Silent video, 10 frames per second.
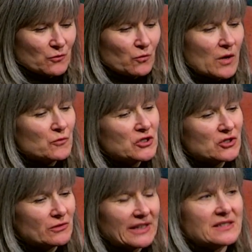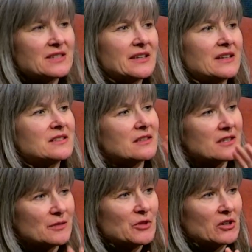What would you like to say to the
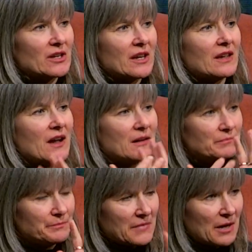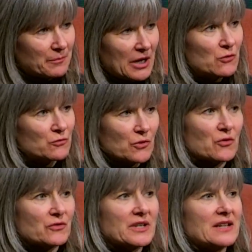community about
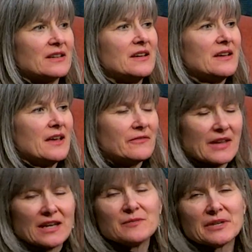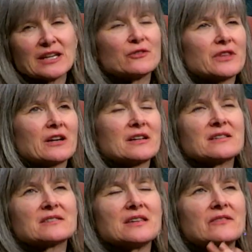Rotary if anybody out there
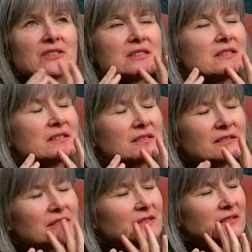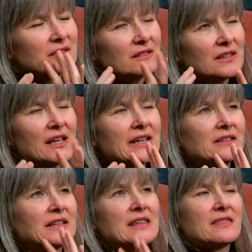is even
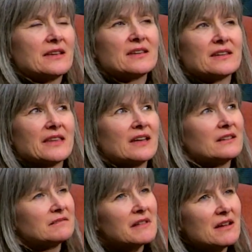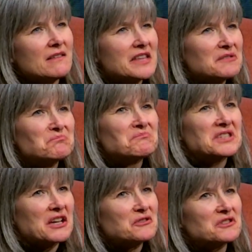slightly thinking that, well, that
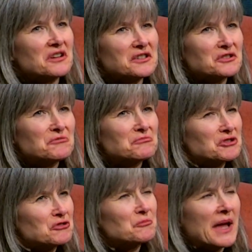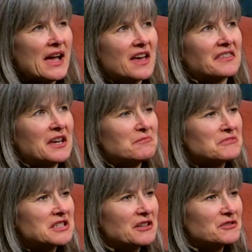sounds not too bad. That
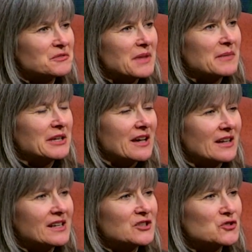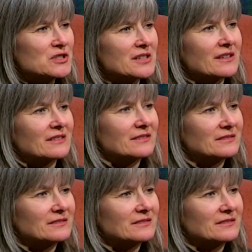sounds maybe kind of interesting.